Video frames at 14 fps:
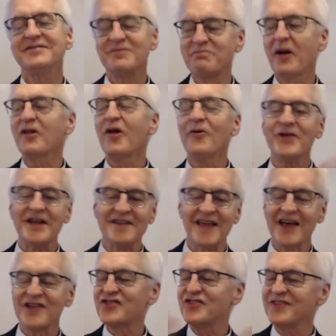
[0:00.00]
Baloney.
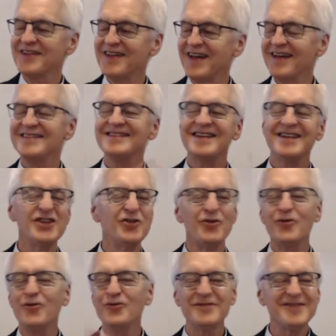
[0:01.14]
That's. That, you
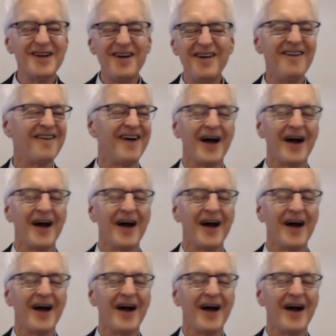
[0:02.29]
know, no.